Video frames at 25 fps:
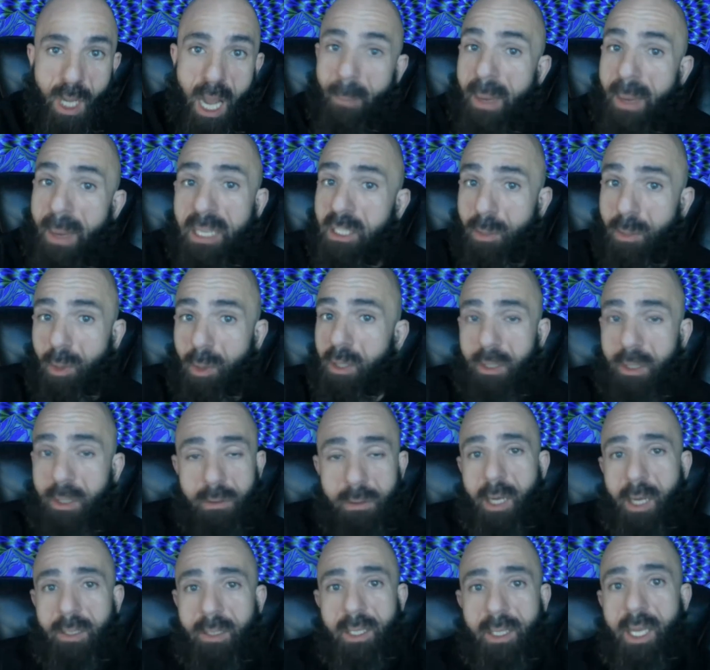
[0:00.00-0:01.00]
I'm actually willing to
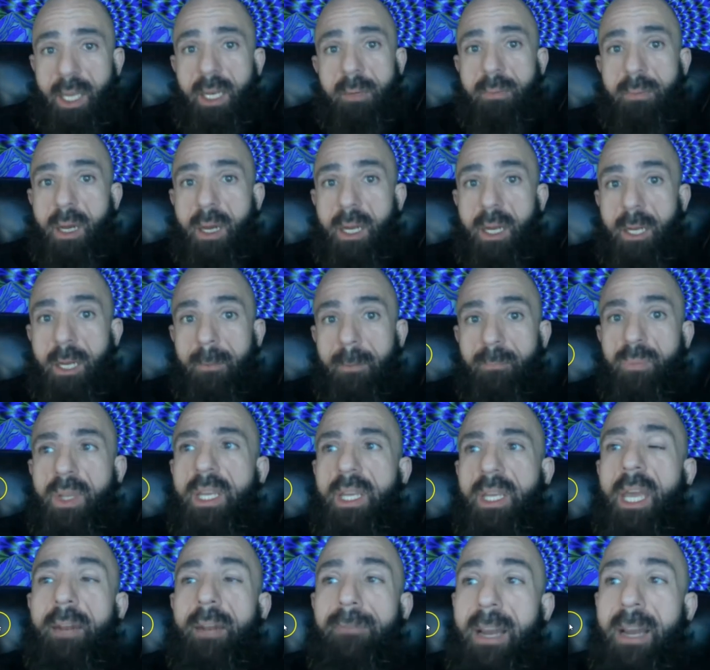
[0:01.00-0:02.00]
talk to anybody.
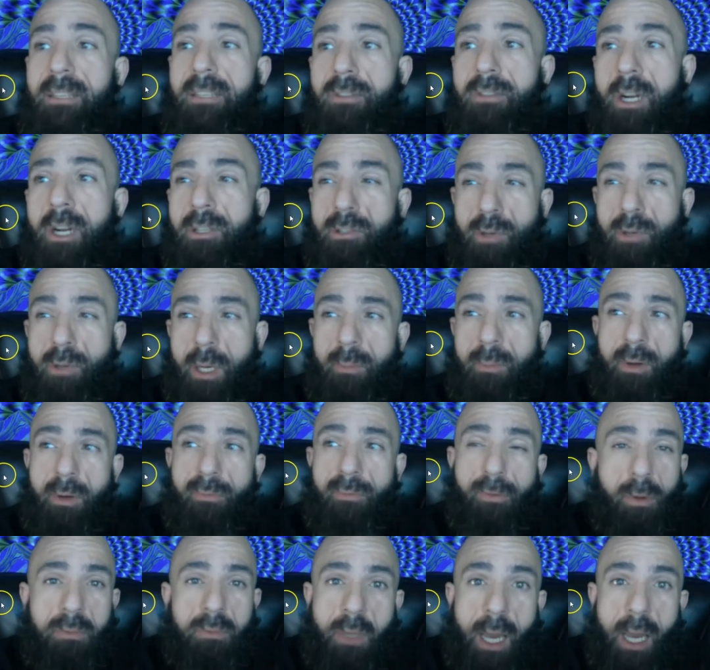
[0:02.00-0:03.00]
Again, if I start streaming
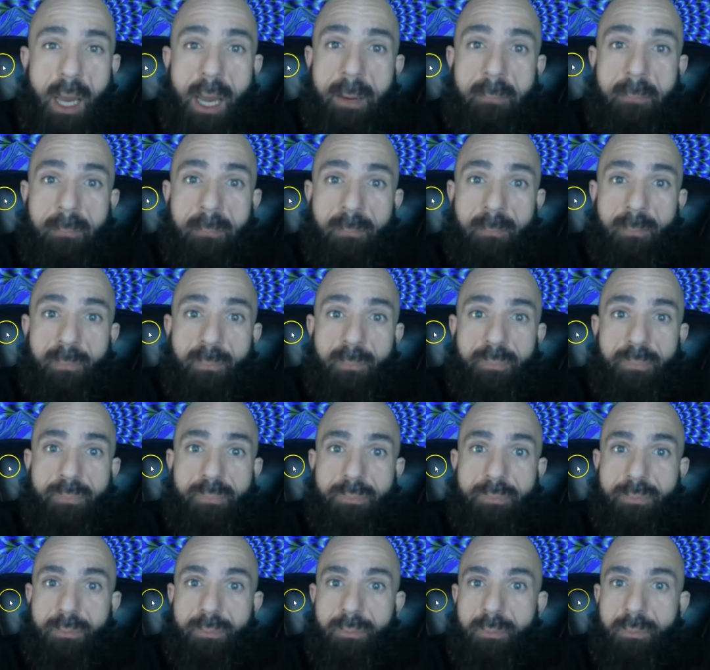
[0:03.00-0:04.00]
full time,
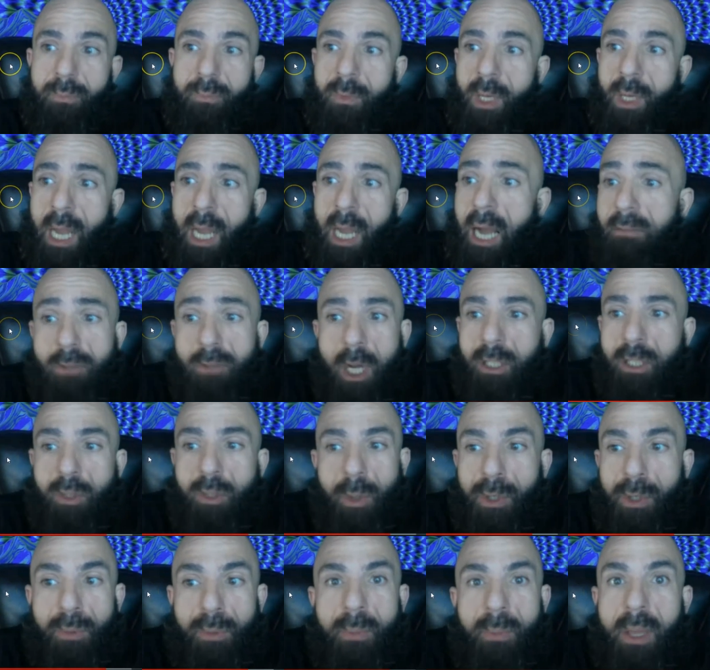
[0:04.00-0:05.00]
I'll talk to
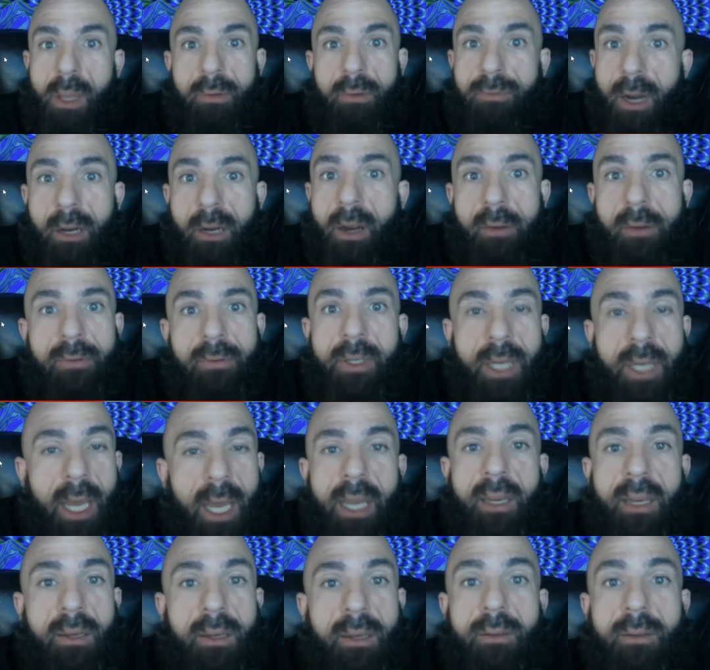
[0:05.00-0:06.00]
a new motherfucker every
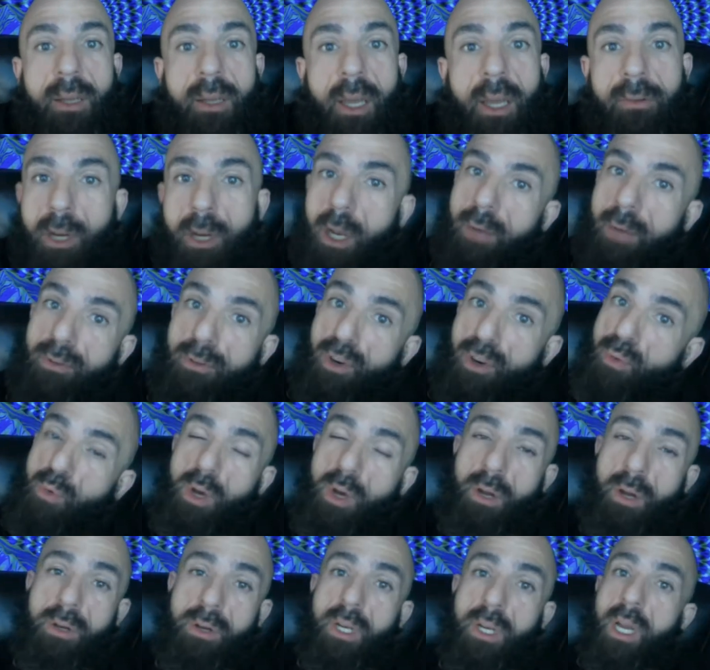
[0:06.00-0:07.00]
day. If you're if you're
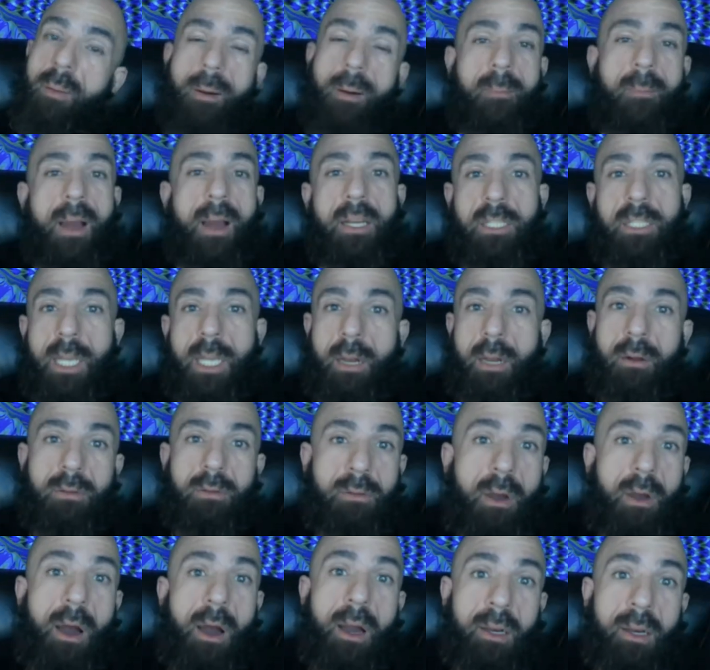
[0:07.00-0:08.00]
willing to come on my channel and
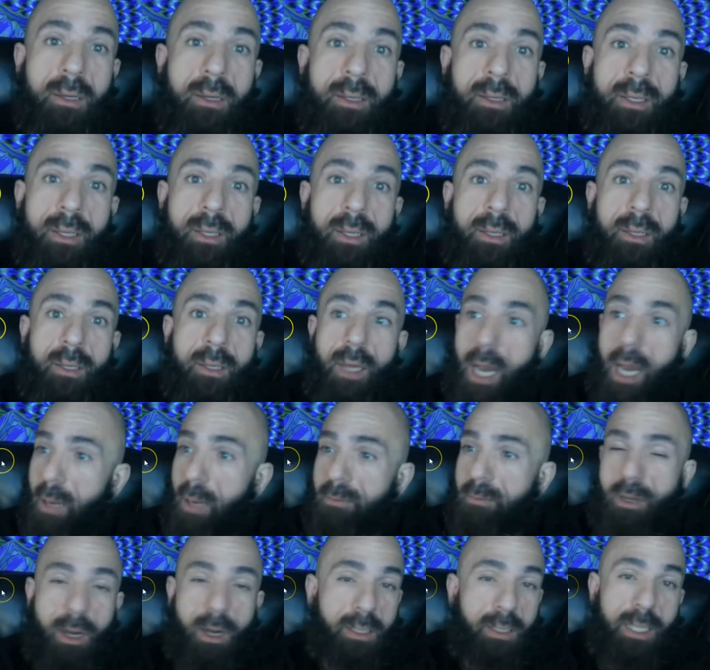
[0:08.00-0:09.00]
talk, I'll
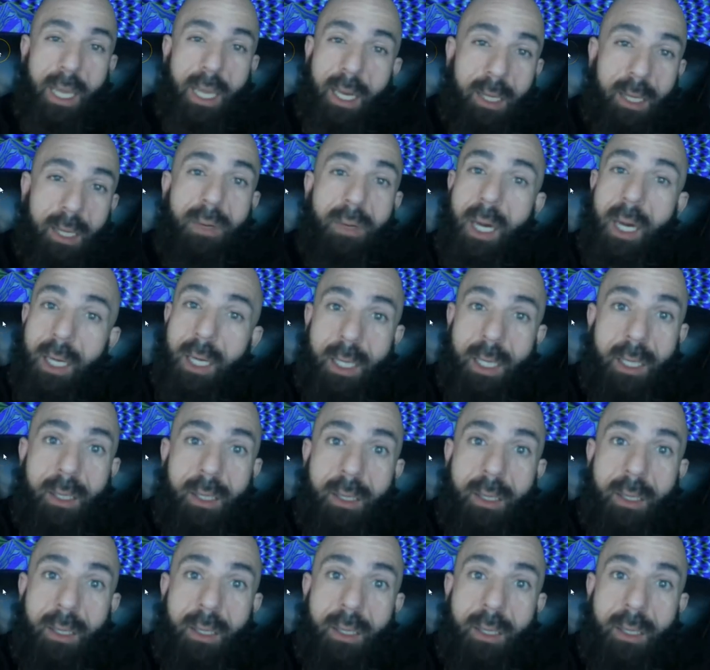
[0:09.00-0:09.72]
talk to anybody.